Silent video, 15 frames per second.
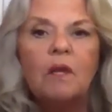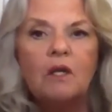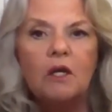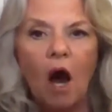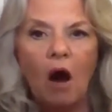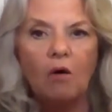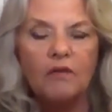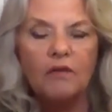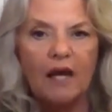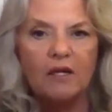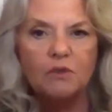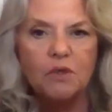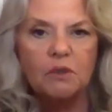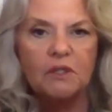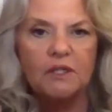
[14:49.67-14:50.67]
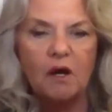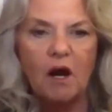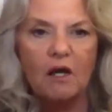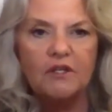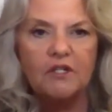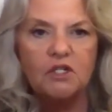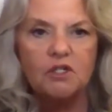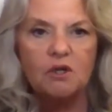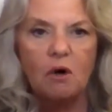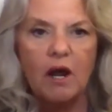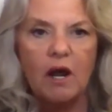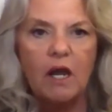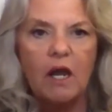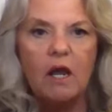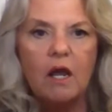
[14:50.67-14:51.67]
No, that was really not the
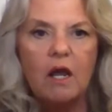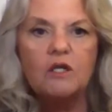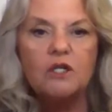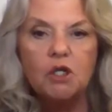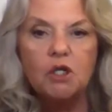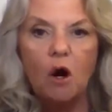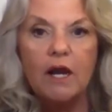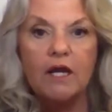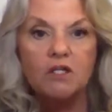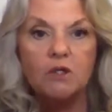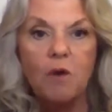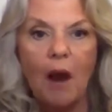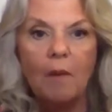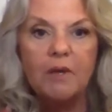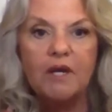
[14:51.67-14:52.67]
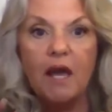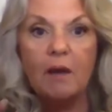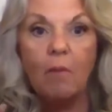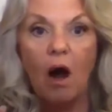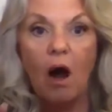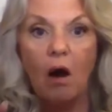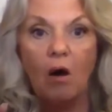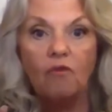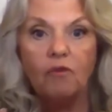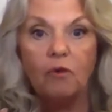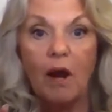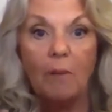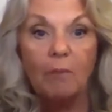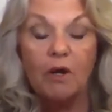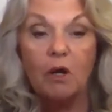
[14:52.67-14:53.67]
story the story is grandpa came
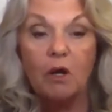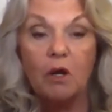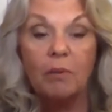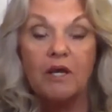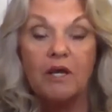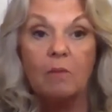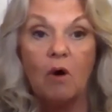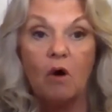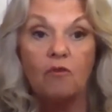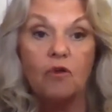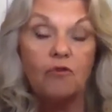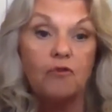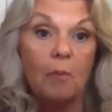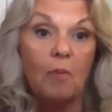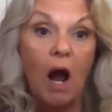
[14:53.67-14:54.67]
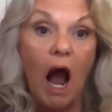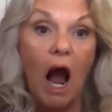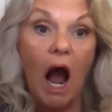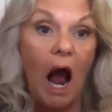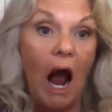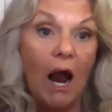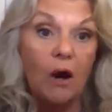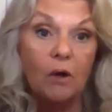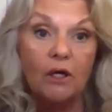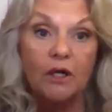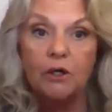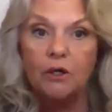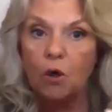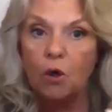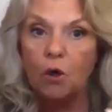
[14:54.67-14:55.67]
out, grandpa and grandpa came over from
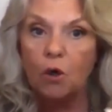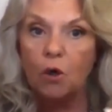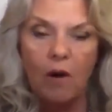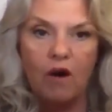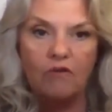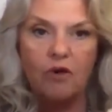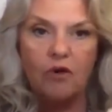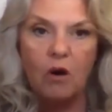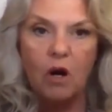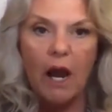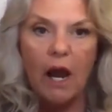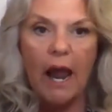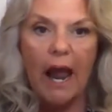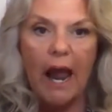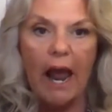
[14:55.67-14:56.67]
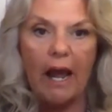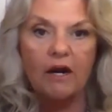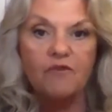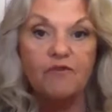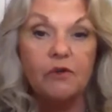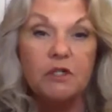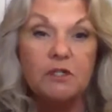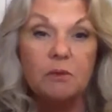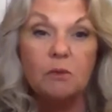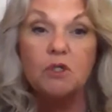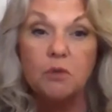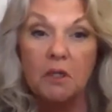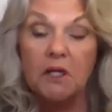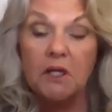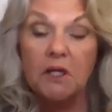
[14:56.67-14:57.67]
Ireland or wherever. And at first
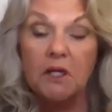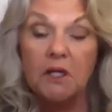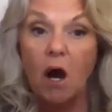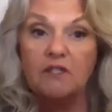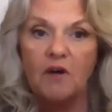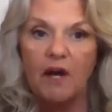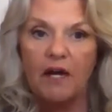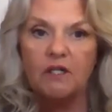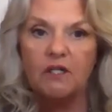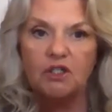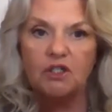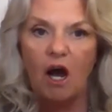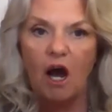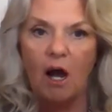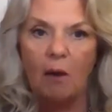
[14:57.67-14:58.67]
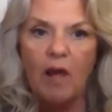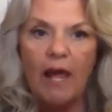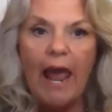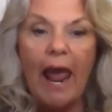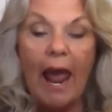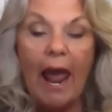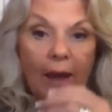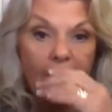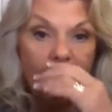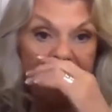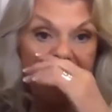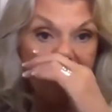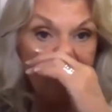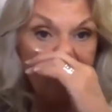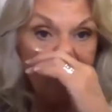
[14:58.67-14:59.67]
it was really hard to find a job.
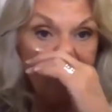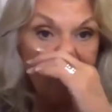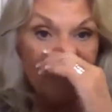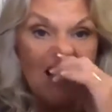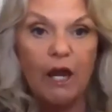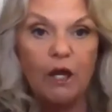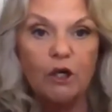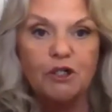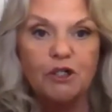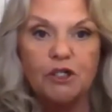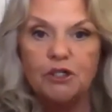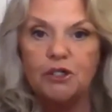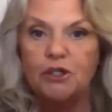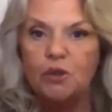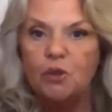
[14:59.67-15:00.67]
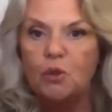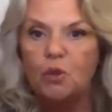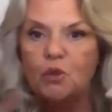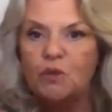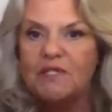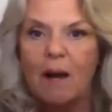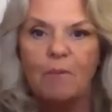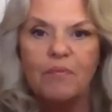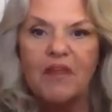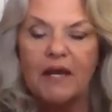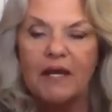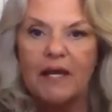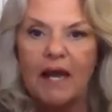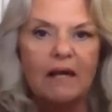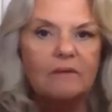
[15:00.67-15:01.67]
And then he was hired to do
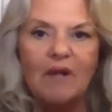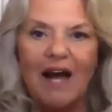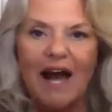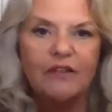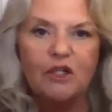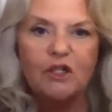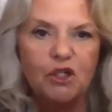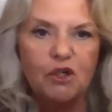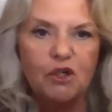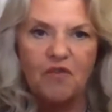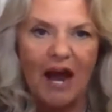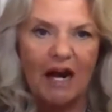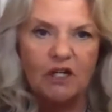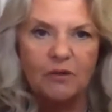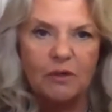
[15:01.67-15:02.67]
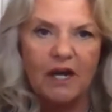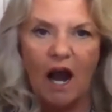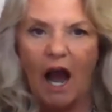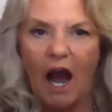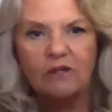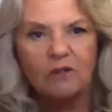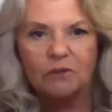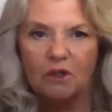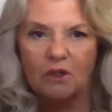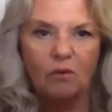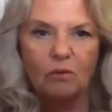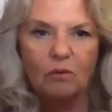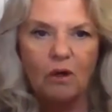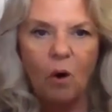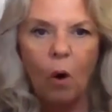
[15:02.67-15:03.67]
something at the factory. I don't know.
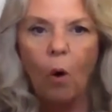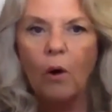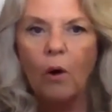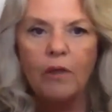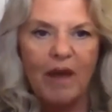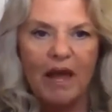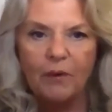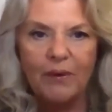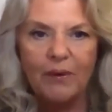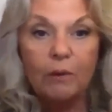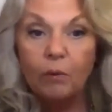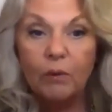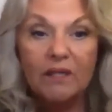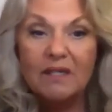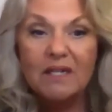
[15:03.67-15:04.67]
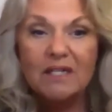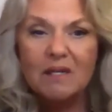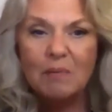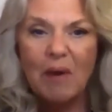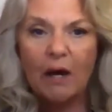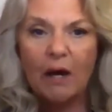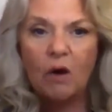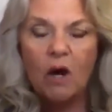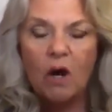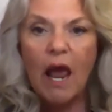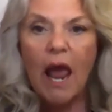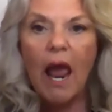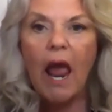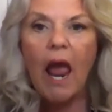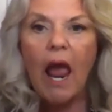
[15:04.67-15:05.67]
Or the bakery. It really doesn't matter.
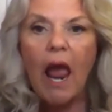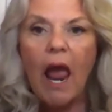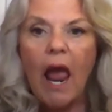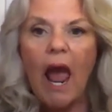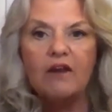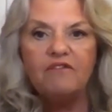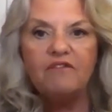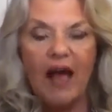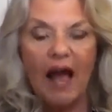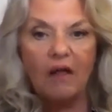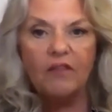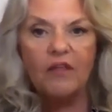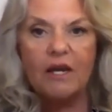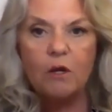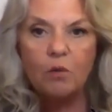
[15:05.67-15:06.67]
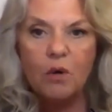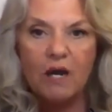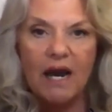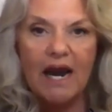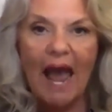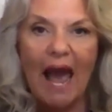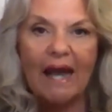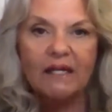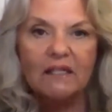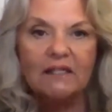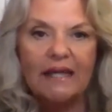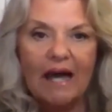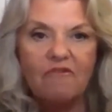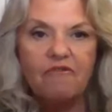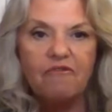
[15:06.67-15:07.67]
And he found that he really had a
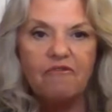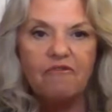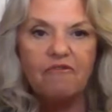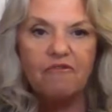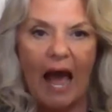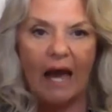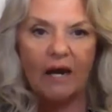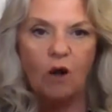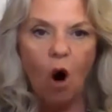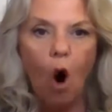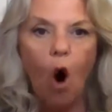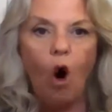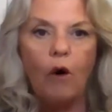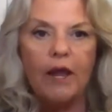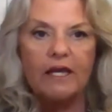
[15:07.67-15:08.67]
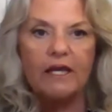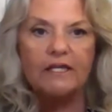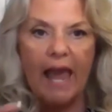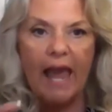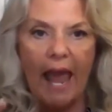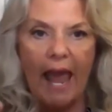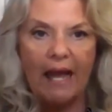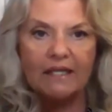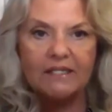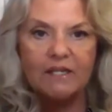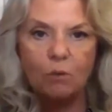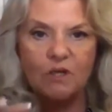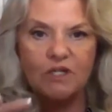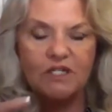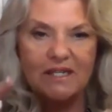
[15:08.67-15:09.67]
love for that or his
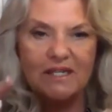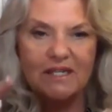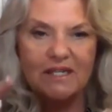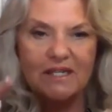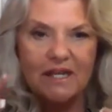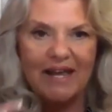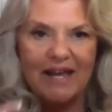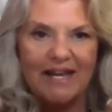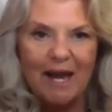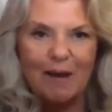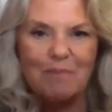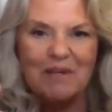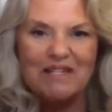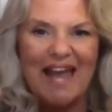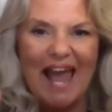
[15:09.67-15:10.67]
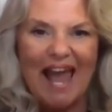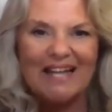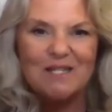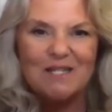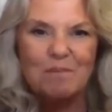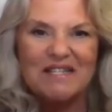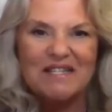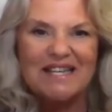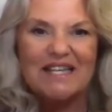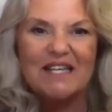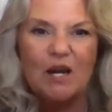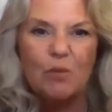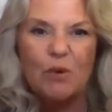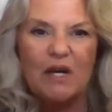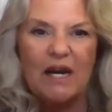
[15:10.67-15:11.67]
hands. It was, it, it kept his hands
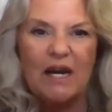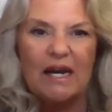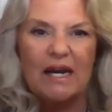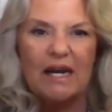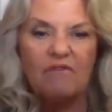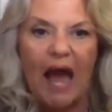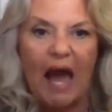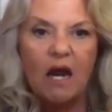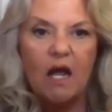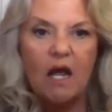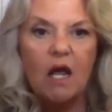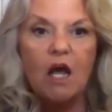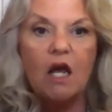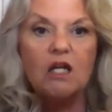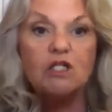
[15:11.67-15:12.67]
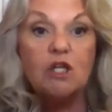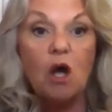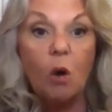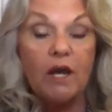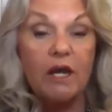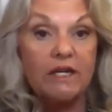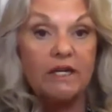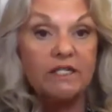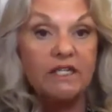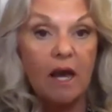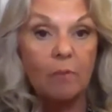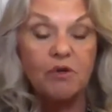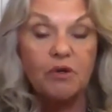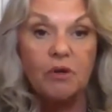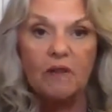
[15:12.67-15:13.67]
busy and he really loved that. So he
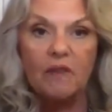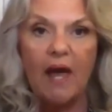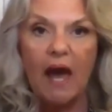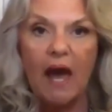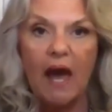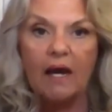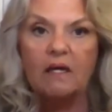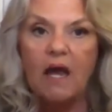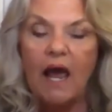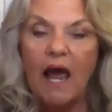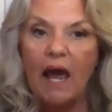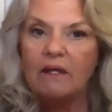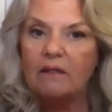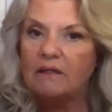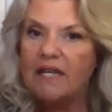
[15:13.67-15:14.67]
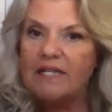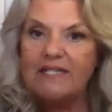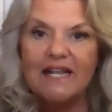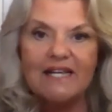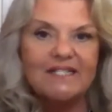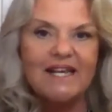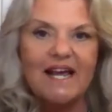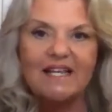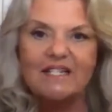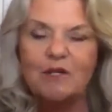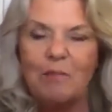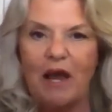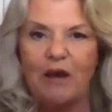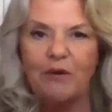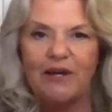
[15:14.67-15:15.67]
just kept doing that. And let, let's say
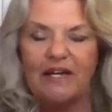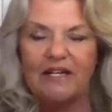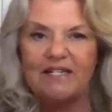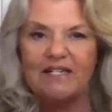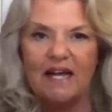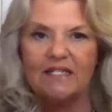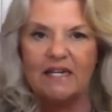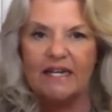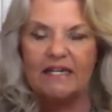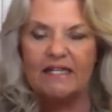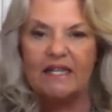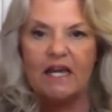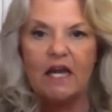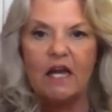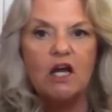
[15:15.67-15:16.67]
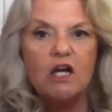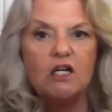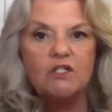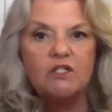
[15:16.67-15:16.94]
it's a bakery because that's an easy thing.